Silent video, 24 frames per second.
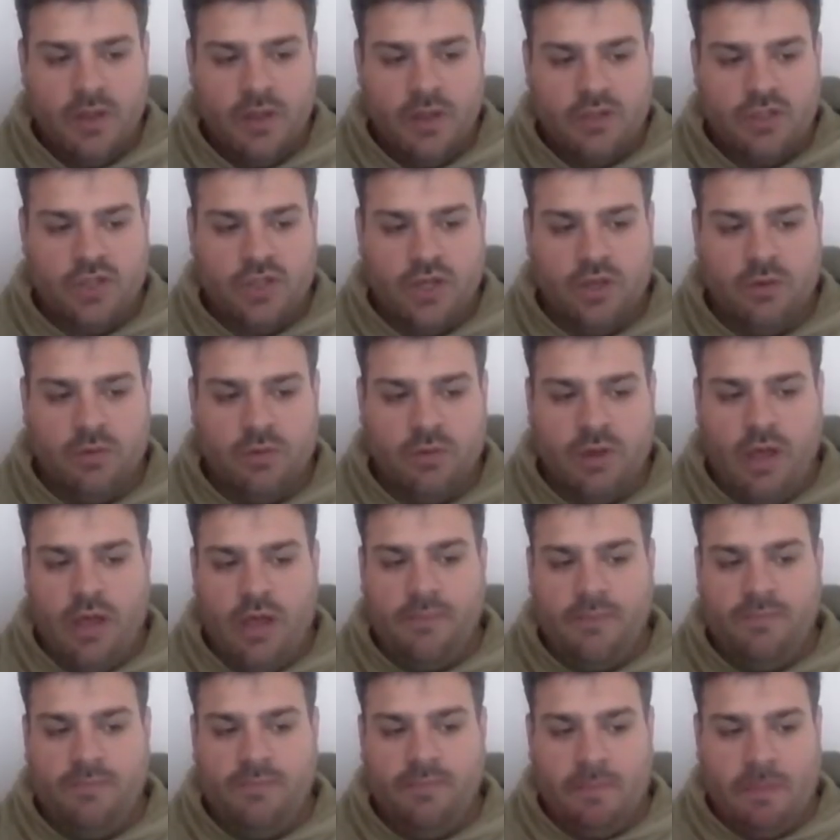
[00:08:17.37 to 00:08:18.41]
So,
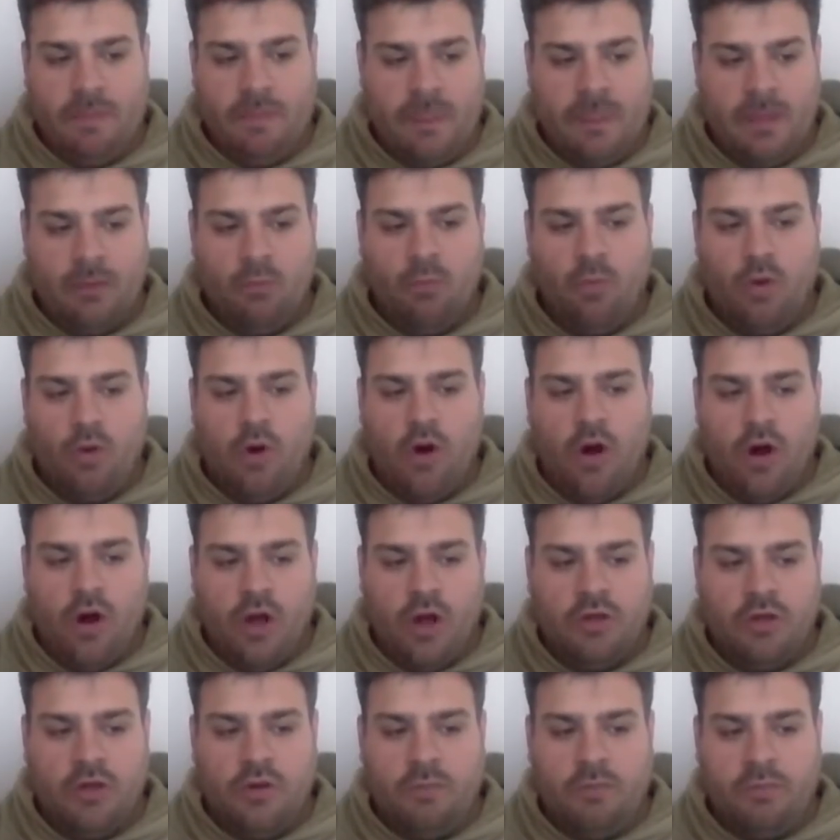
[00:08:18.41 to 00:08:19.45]
what are
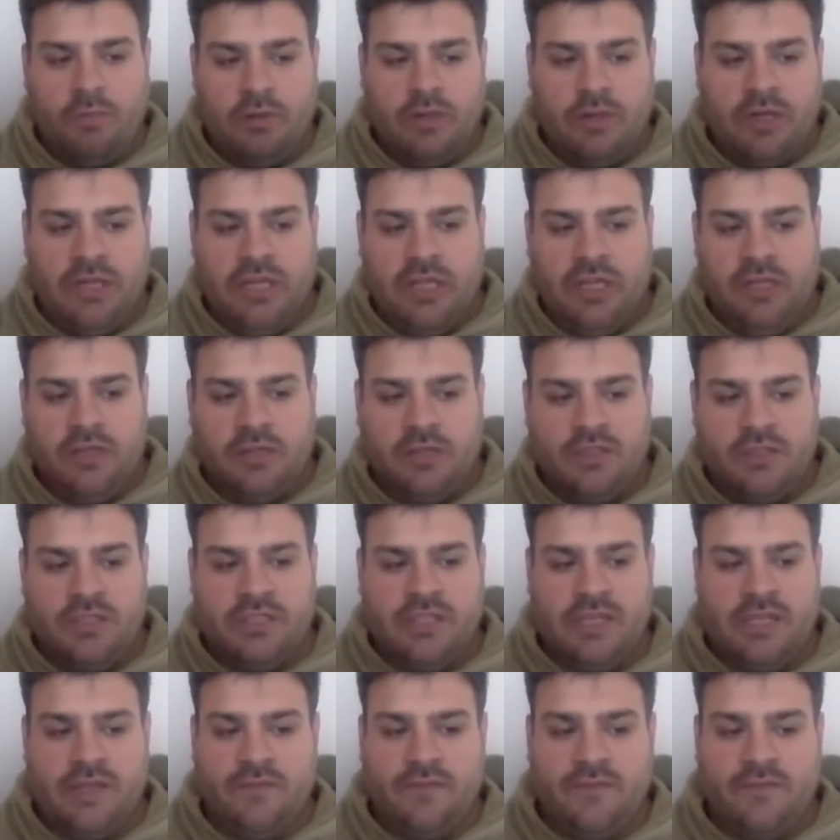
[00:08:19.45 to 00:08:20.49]
your
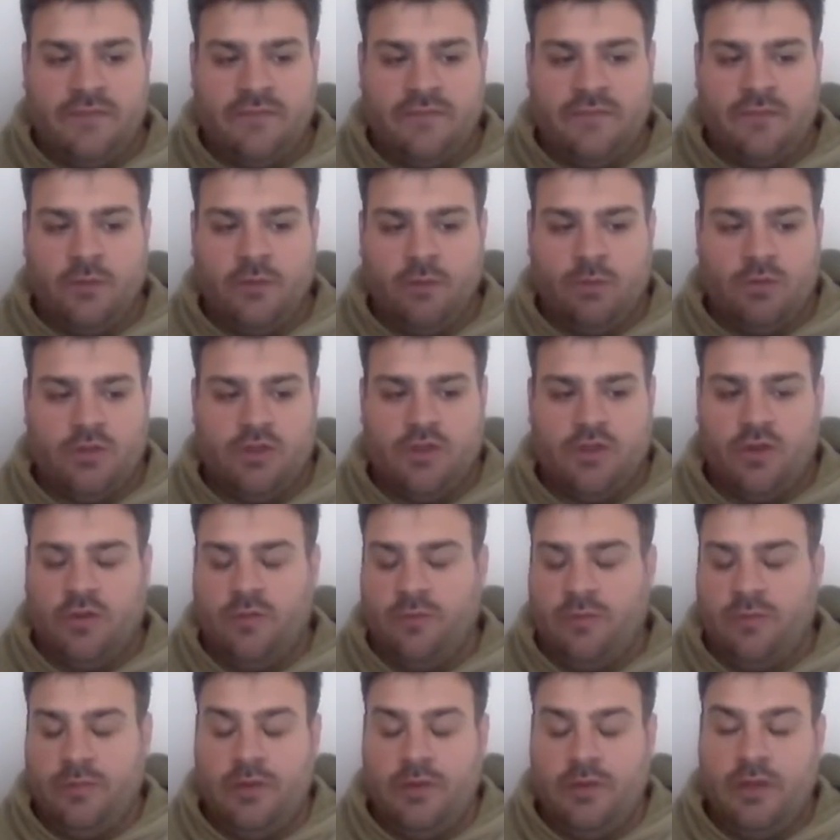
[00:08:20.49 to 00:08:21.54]
preconceived thoughts
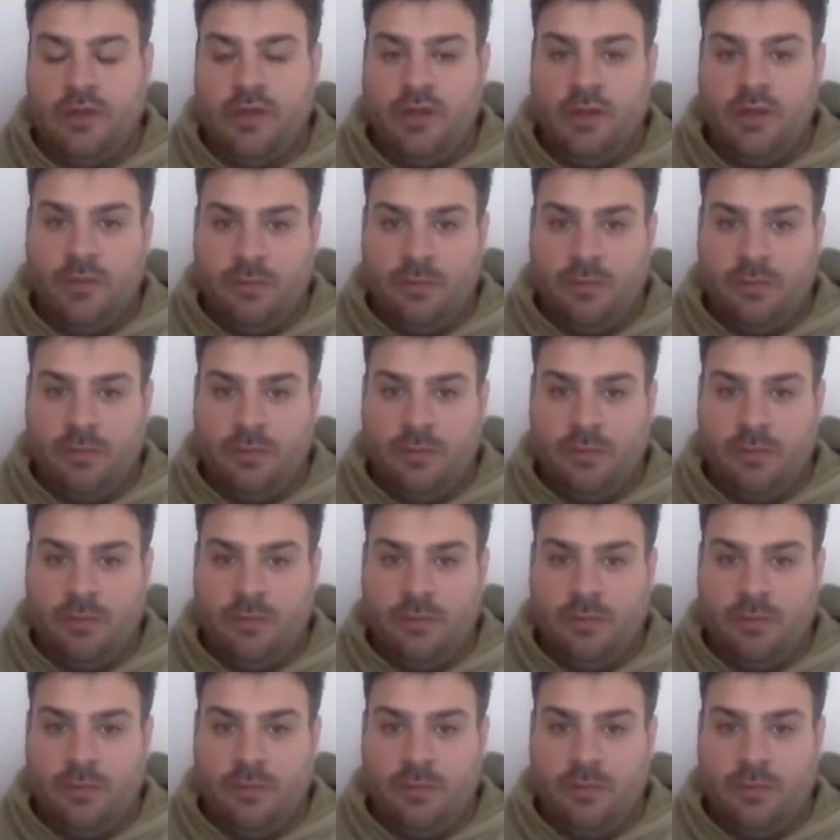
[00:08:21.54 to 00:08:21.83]
on